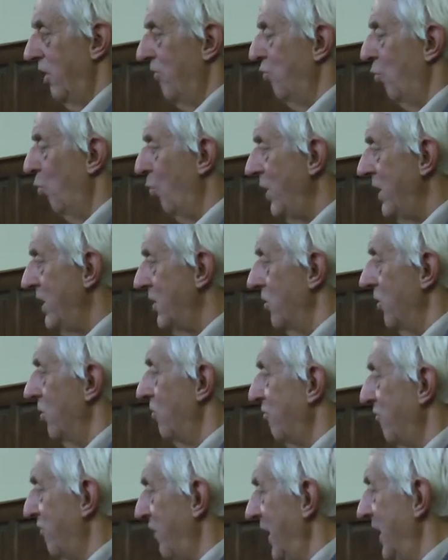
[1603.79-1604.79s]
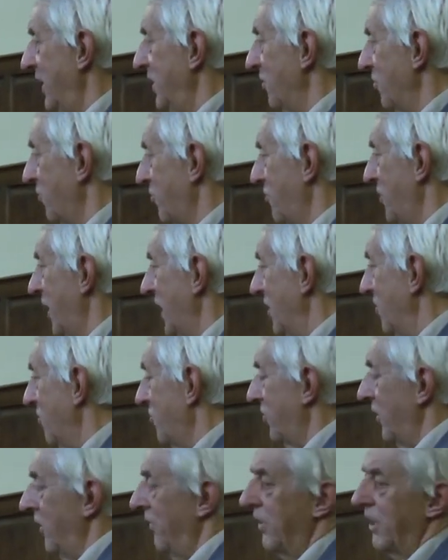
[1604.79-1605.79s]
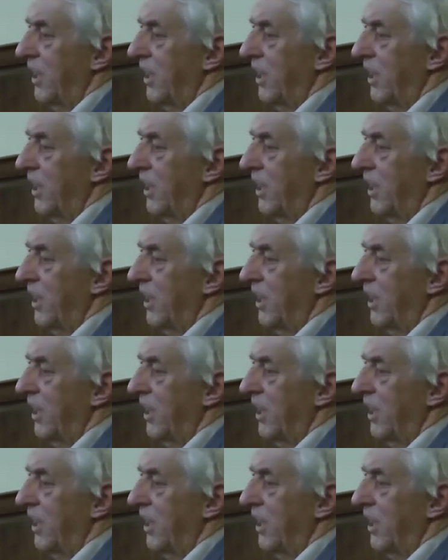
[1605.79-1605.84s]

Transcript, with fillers: of weak and failing states in